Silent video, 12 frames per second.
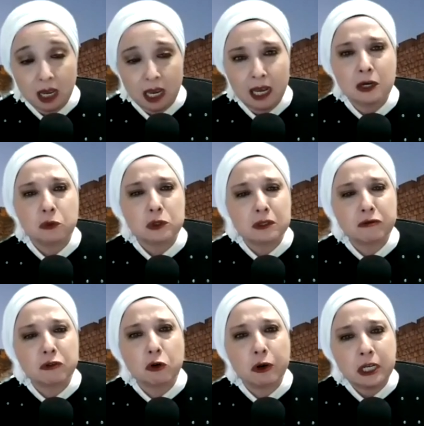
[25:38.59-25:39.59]
And it was of
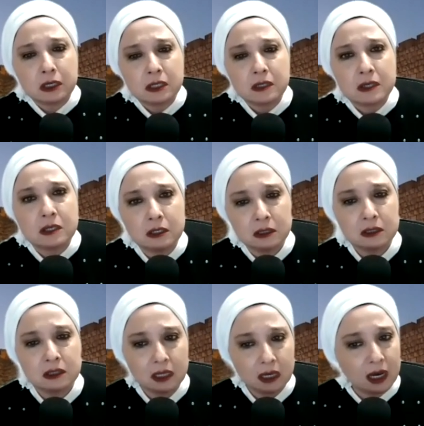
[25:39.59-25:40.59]
great concern to
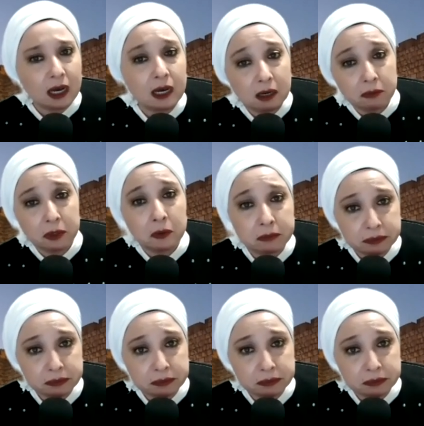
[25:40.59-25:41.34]
the Chachamim.